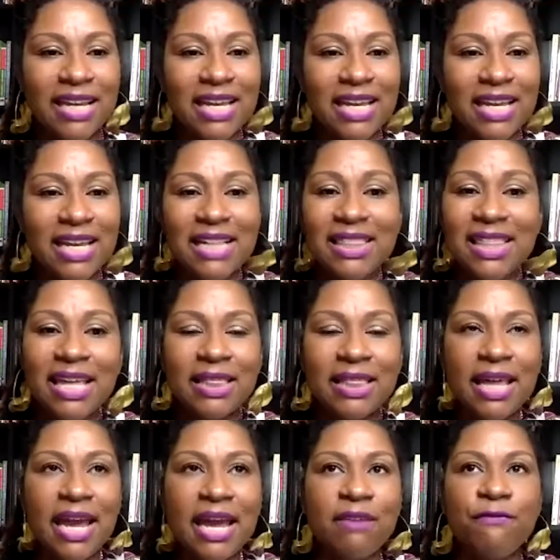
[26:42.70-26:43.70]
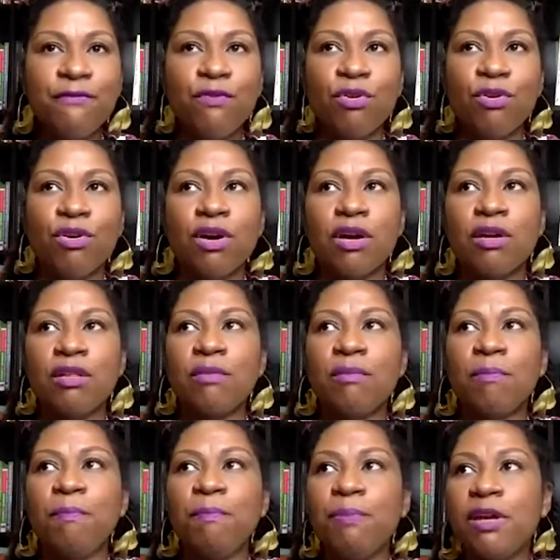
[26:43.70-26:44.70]
and I think that for
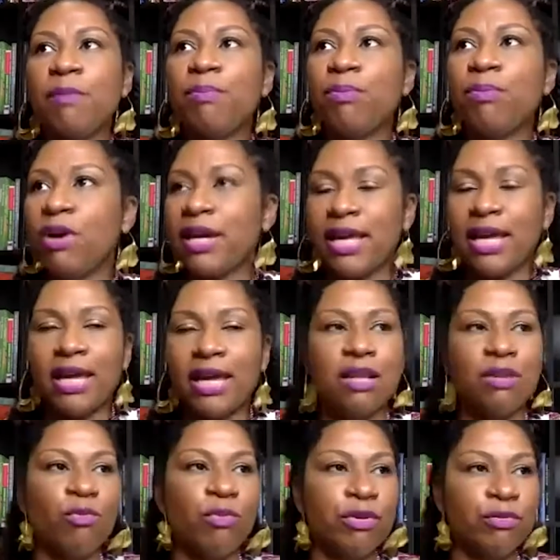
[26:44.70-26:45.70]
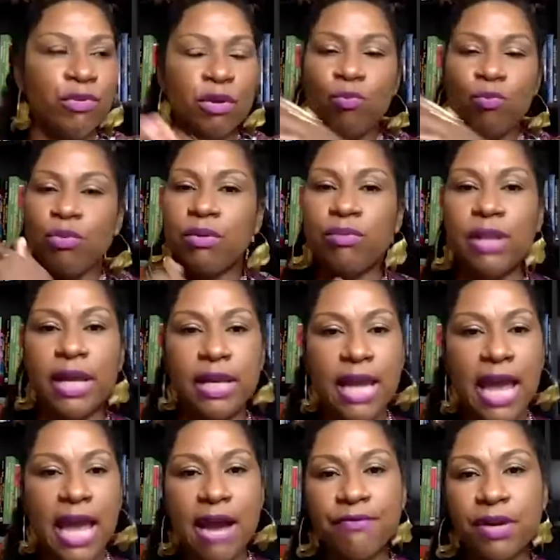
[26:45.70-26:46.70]
people again when when in
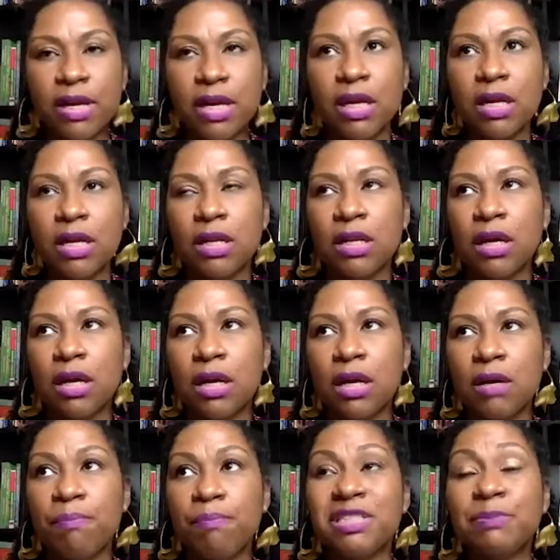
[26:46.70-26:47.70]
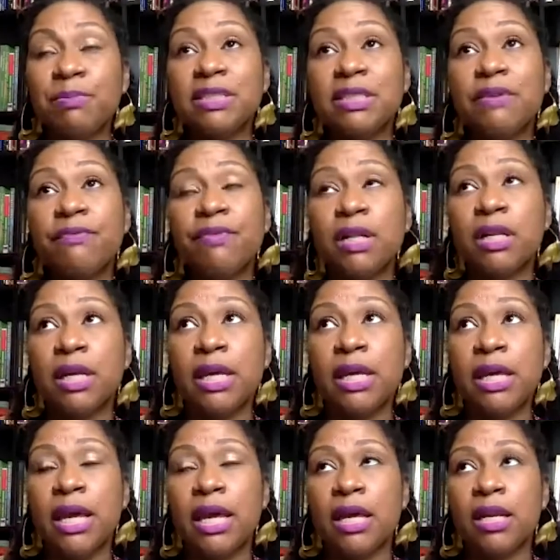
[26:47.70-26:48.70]
African uh,
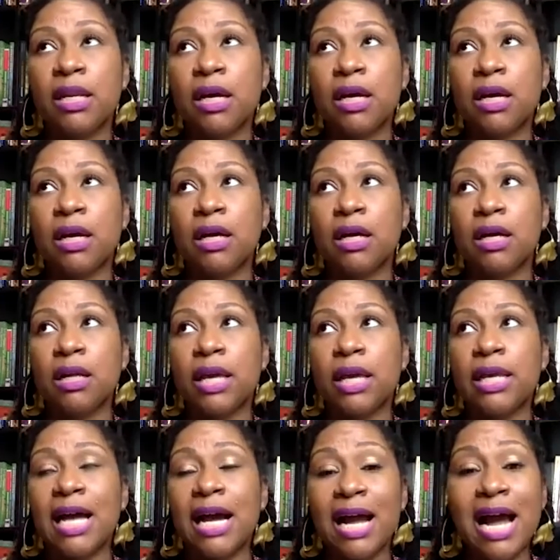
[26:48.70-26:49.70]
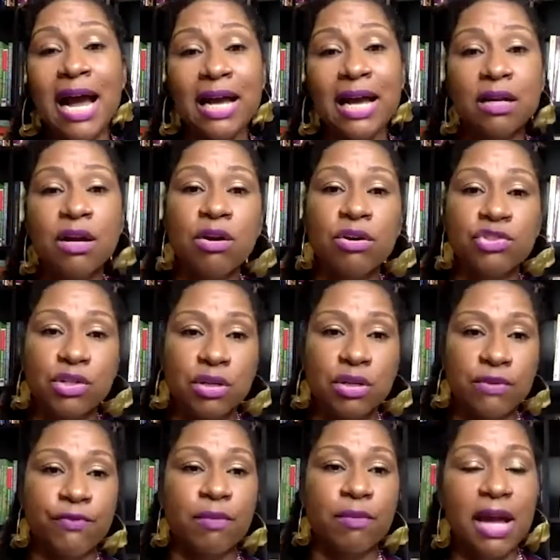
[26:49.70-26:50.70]
specifically in uh, in Akan culture
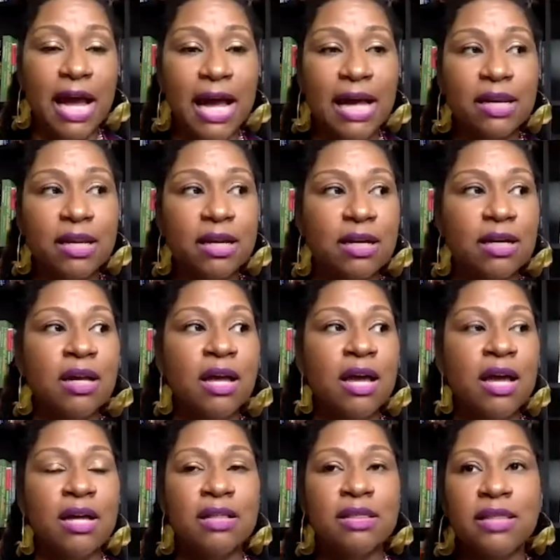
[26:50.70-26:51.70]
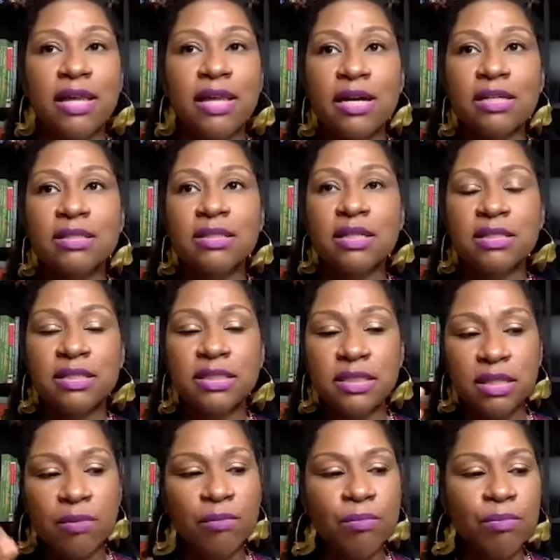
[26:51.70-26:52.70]
from Ghana there's a
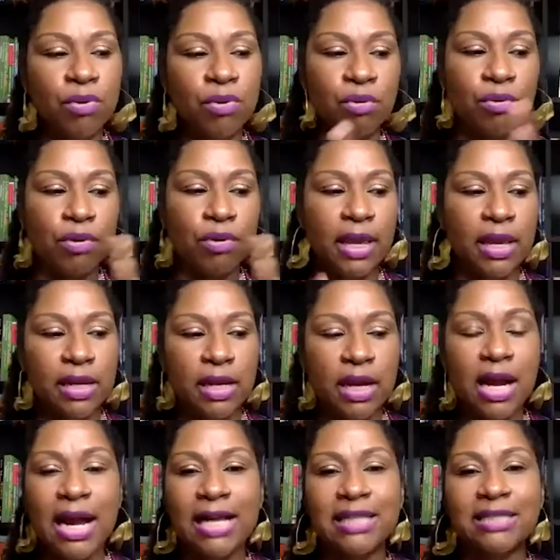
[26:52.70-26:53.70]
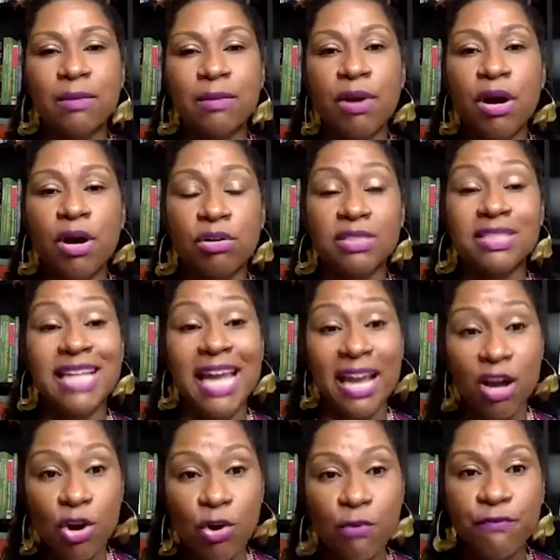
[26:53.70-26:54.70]
symbol and a concept called
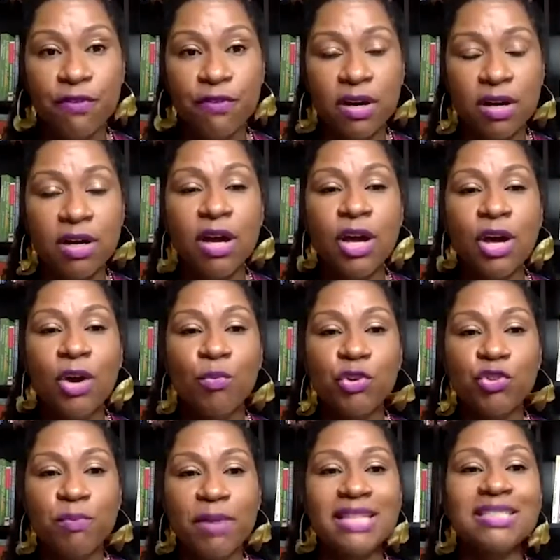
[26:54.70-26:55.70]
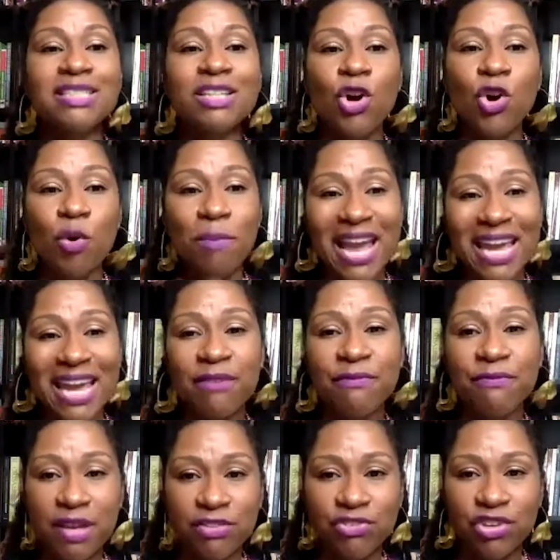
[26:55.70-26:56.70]
Sankofa which means to go back and
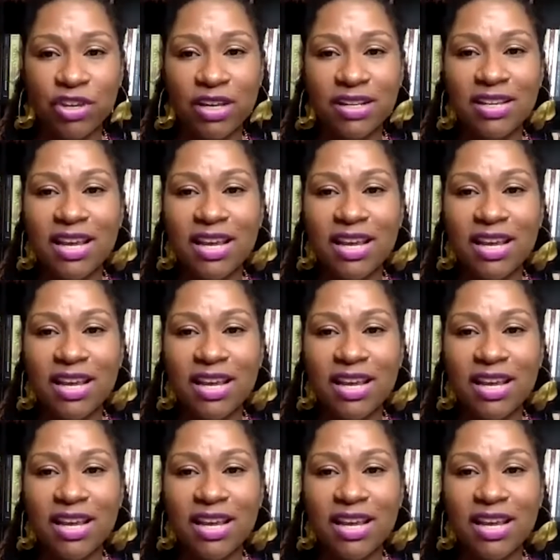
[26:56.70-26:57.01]
fetch it